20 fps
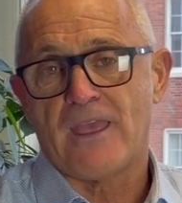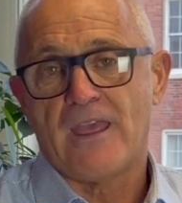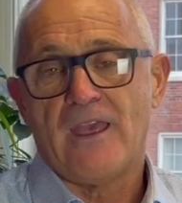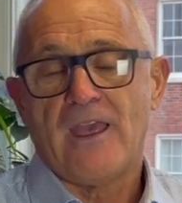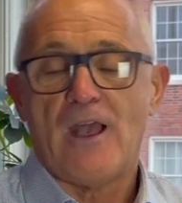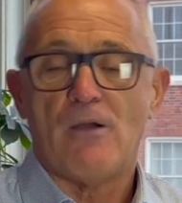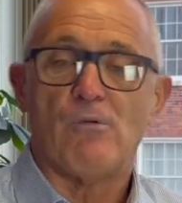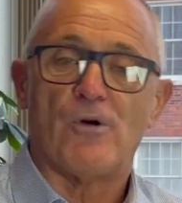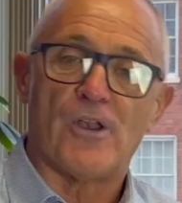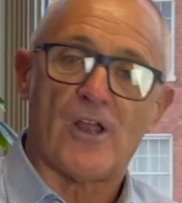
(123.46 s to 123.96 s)

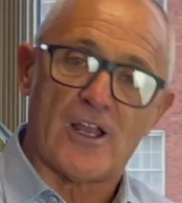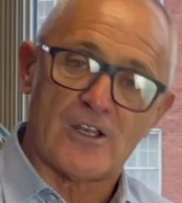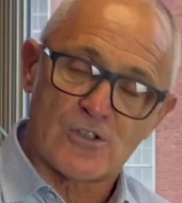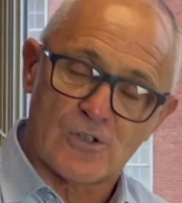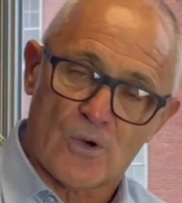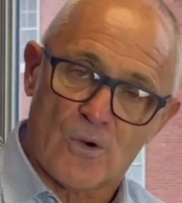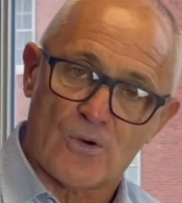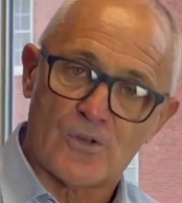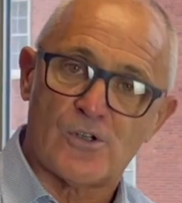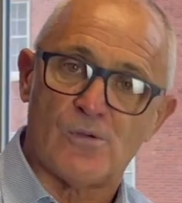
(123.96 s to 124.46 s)
And what I
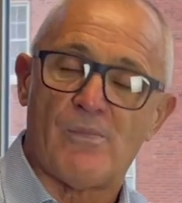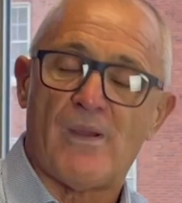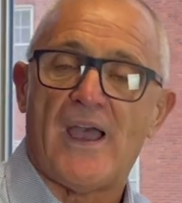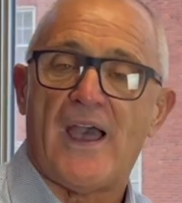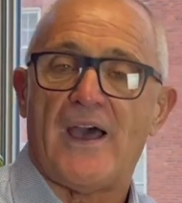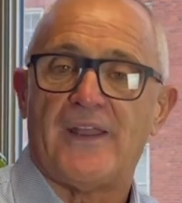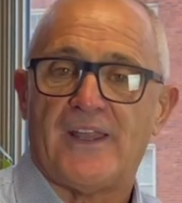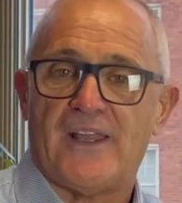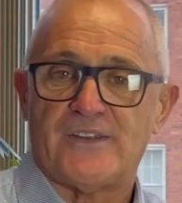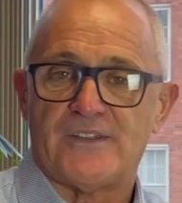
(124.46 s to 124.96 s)
talked
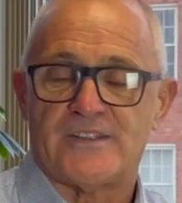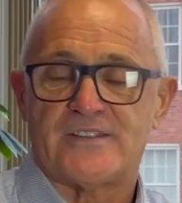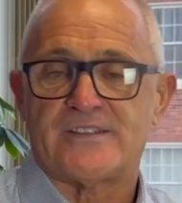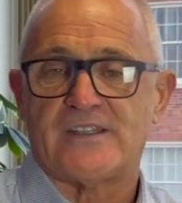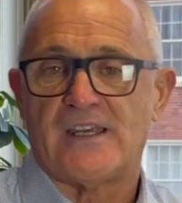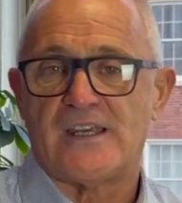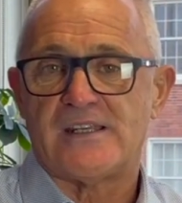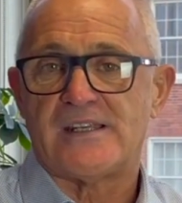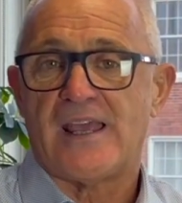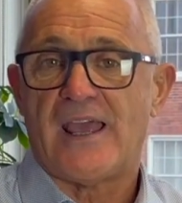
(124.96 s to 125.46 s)
about at the
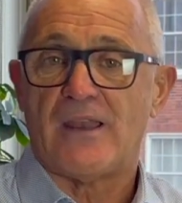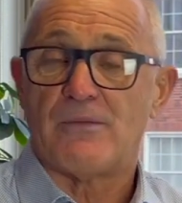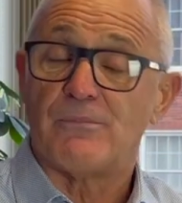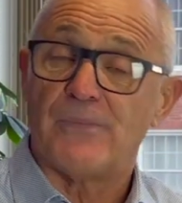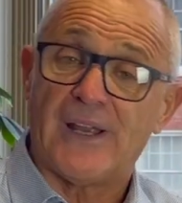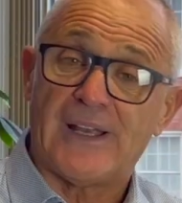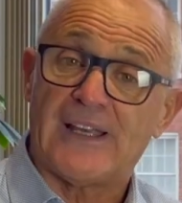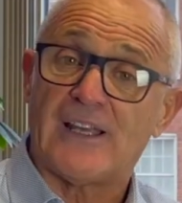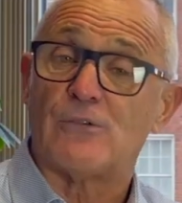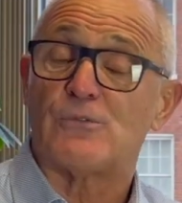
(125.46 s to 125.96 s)
CTAD
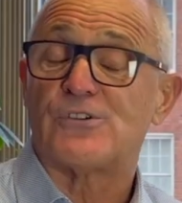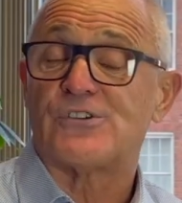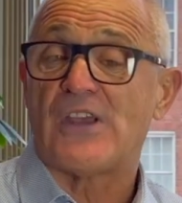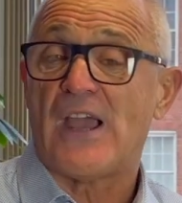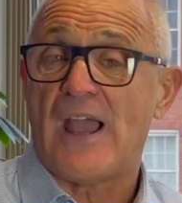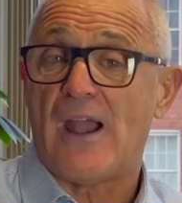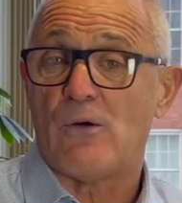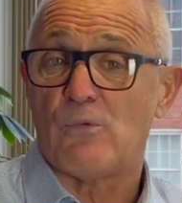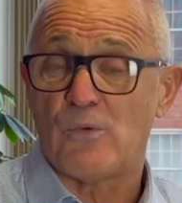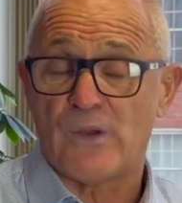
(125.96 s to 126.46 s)
meeting was
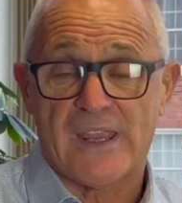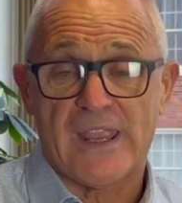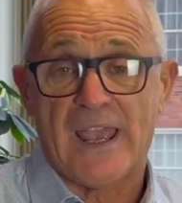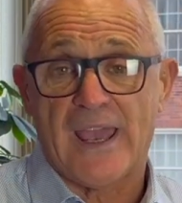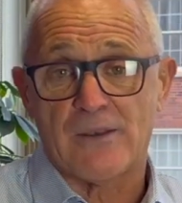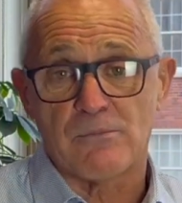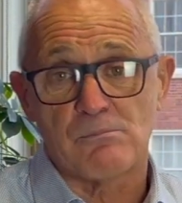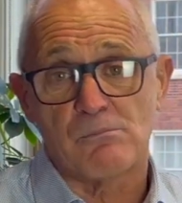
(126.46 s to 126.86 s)
how we had